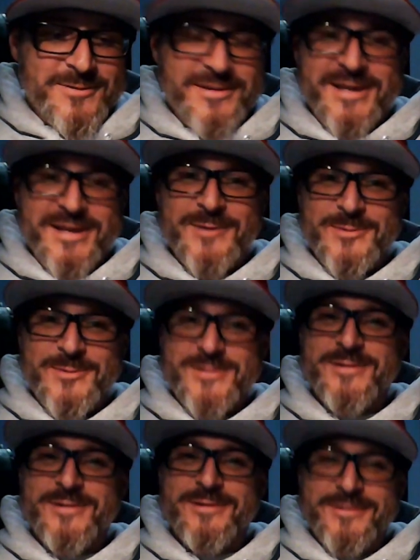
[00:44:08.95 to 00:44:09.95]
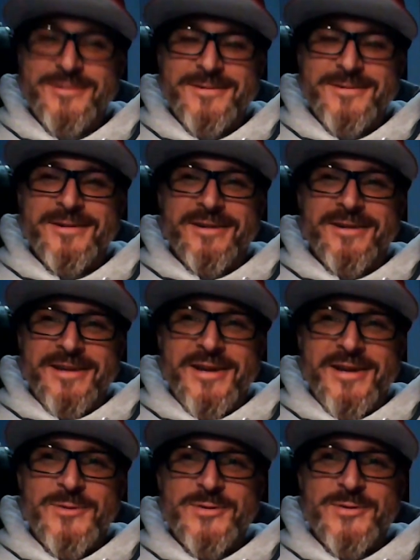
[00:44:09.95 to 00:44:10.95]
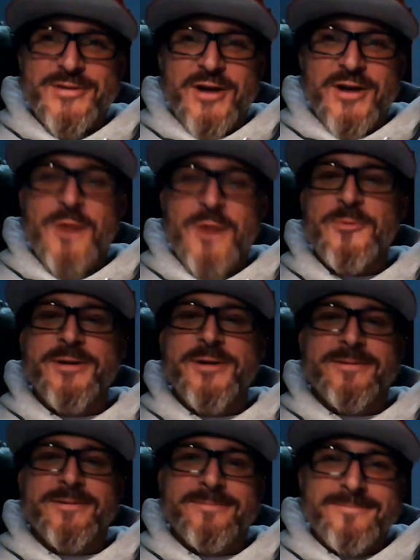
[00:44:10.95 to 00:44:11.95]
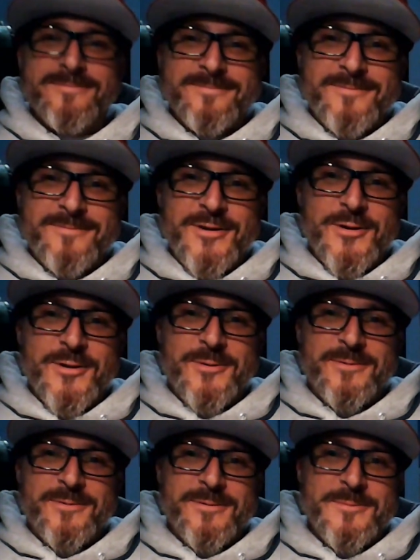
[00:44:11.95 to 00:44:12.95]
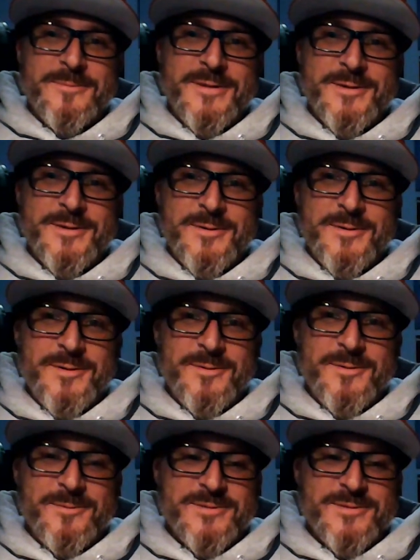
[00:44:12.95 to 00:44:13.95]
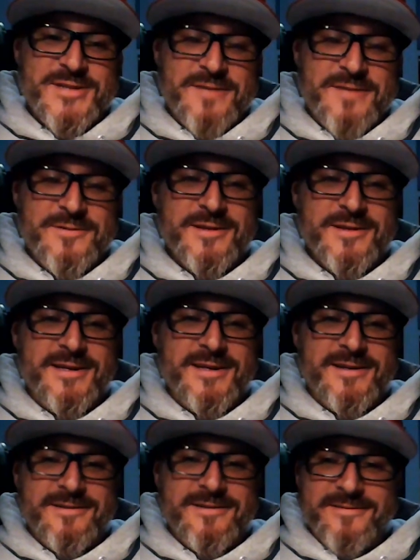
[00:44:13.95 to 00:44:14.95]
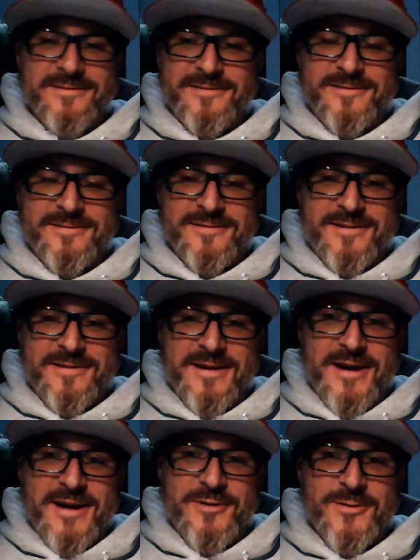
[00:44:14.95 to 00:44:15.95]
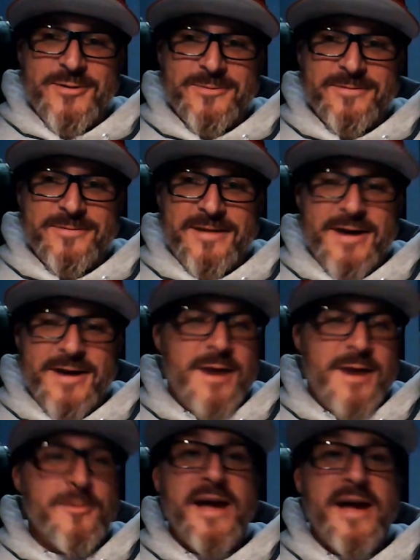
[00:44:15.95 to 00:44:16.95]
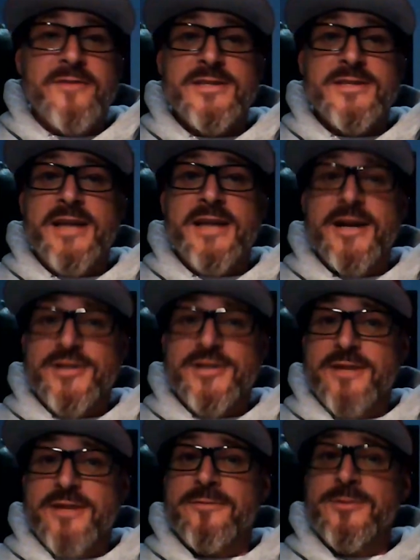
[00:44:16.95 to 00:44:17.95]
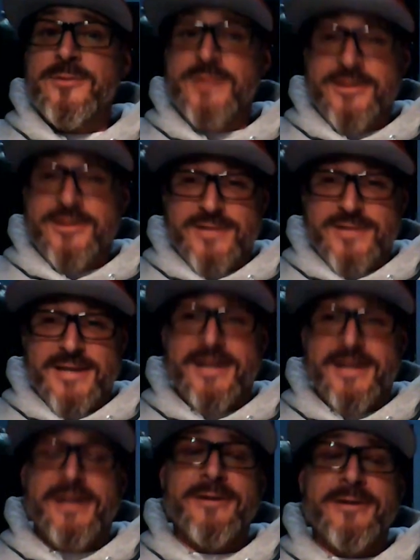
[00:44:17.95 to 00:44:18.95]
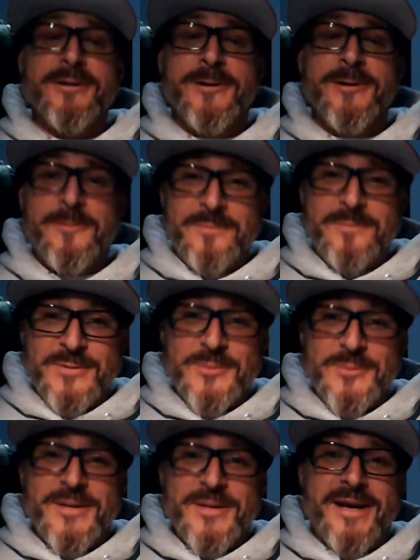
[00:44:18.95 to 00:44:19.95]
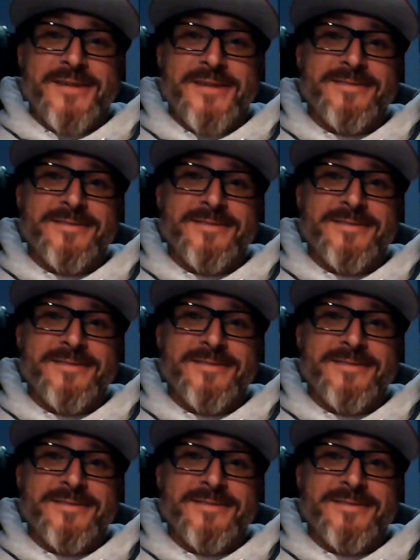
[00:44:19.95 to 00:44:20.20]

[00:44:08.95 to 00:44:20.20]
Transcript: Like, it was unreal. I mean, it was definitely, I don't know. I would have to say I shed a few tears that day doing that.